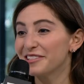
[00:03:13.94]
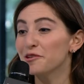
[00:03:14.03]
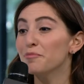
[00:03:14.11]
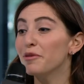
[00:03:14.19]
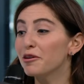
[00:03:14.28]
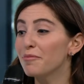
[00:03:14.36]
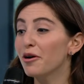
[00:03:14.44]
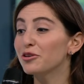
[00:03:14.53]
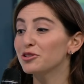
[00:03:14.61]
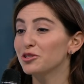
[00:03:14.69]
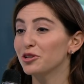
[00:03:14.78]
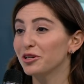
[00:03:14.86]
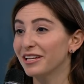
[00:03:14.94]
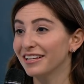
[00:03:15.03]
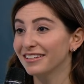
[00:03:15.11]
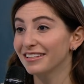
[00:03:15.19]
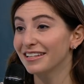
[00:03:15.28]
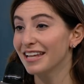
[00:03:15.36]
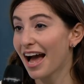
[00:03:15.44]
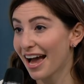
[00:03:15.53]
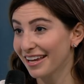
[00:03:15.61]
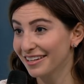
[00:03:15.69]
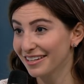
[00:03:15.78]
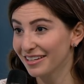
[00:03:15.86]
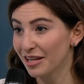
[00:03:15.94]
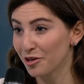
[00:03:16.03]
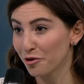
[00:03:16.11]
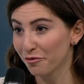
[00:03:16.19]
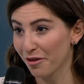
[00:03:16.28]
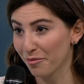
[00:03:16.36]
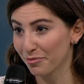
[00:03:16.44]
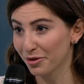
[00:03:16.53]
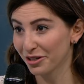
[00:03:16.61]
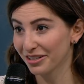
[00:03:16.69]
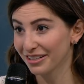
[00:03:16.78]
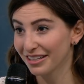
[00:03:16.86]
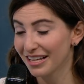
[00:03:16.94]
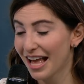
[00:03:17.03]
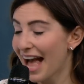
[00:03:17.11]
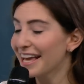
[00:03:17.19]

So Milk Bar is turning 9 in November. Yes.